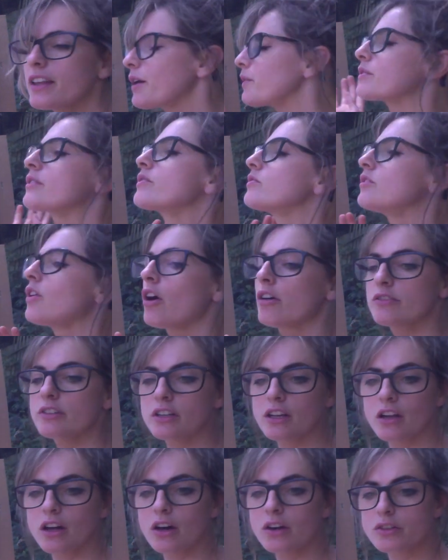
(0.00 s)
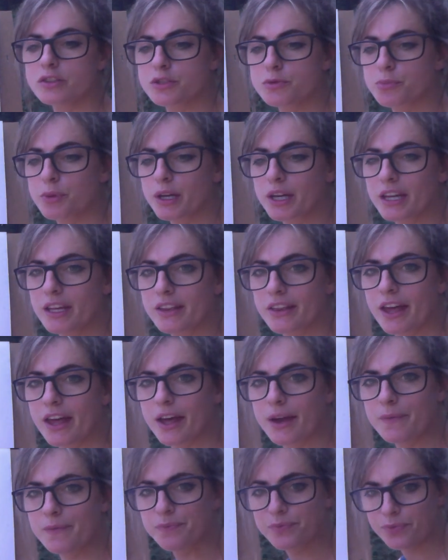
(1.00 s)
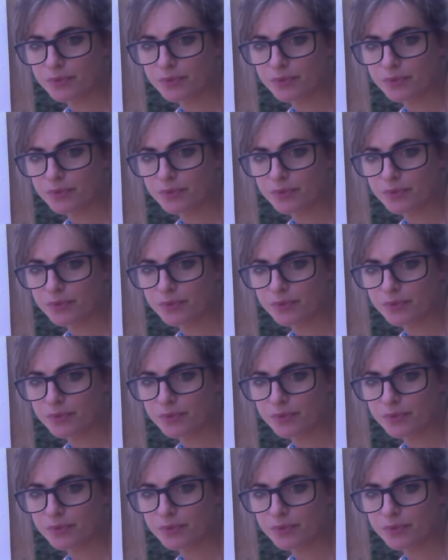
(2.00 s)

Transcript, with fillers: that was a rather large B there